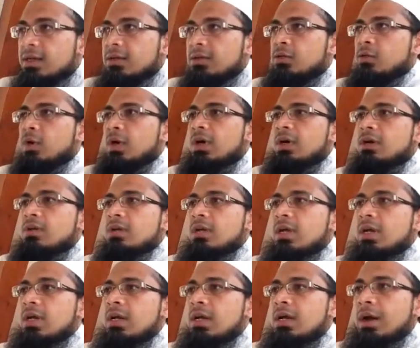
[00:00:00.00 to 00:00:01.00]
you are
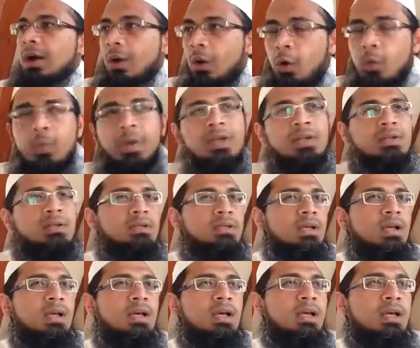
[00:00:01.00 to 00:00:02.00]
open
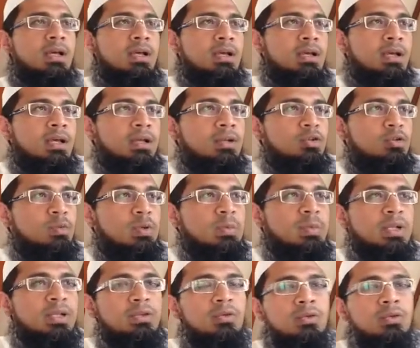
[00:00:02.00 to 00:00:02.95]
to people.